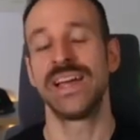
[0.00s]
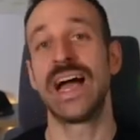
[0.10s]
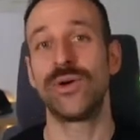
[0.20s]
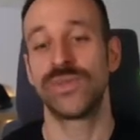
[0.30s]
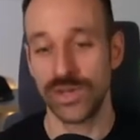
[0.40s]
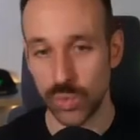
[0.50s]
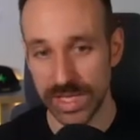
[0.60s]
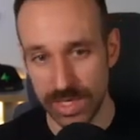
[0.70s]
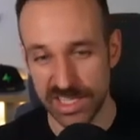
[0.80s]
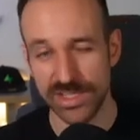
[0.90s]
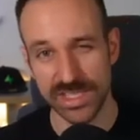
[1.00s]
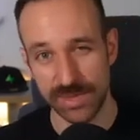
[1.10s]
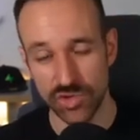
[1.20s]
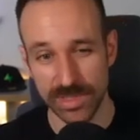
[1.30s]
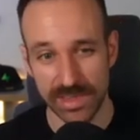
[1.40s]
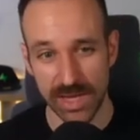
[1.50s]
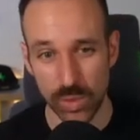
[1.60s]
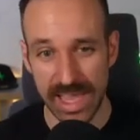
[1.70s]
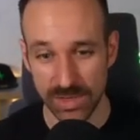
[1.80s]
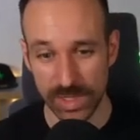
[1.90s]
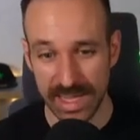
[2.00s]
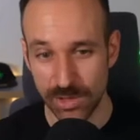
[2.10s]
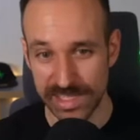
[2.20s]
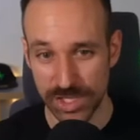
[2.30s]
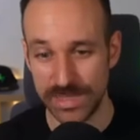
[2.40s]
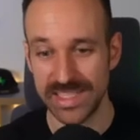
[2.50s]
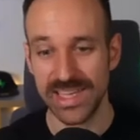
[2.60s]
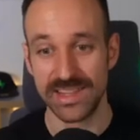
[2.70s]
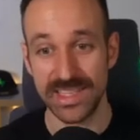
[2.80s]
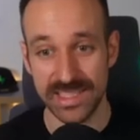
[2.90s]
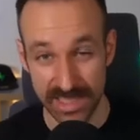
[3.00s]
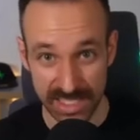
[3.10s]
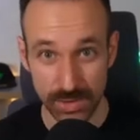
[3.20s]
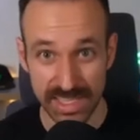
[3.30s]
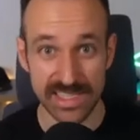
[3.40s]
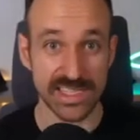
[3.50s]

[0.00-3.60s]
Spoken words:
However, we're gonna run into the same trouble that we had with iOS, which means this, in the default case,